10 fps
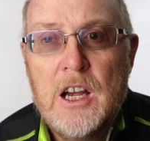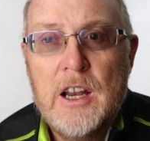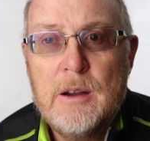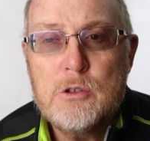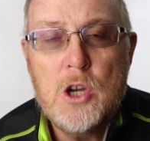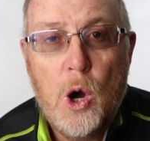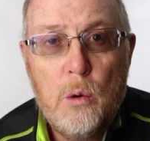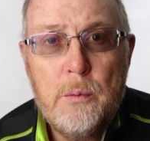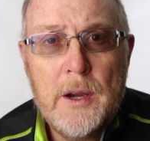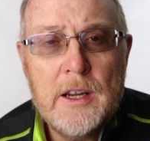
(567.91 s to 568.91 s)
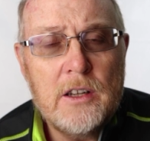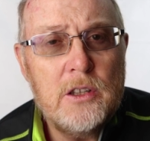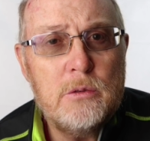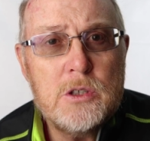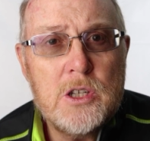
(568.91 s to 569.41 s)
And I was hoping
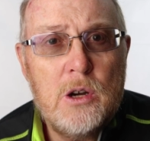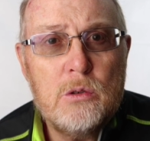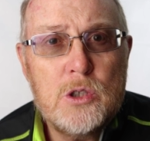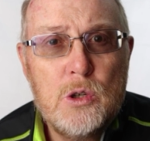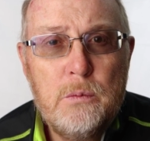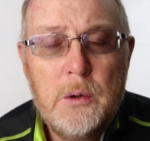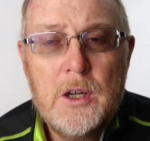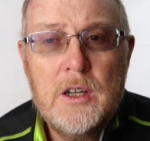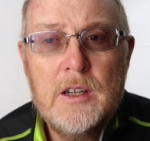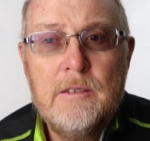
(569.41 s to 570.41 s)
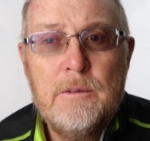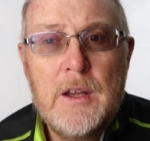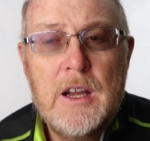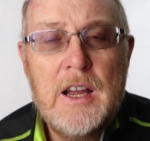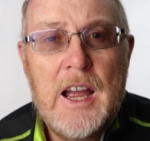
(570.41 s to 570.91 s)
that there was no 2 per
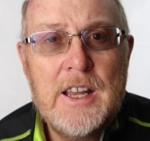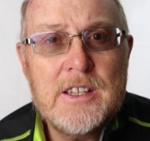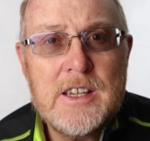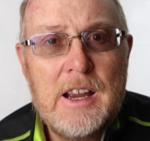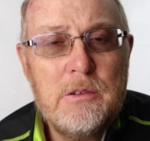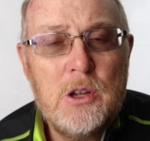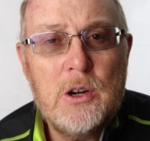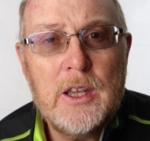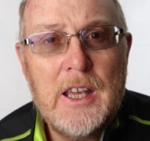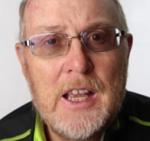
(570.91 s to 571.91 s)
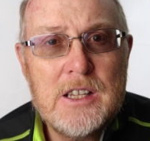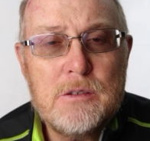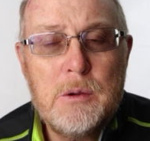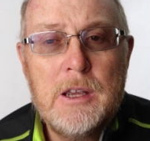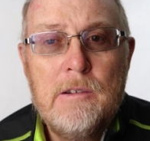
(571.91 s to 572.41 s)
hands out there
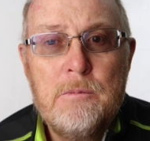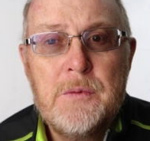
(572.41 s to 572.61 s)
against me.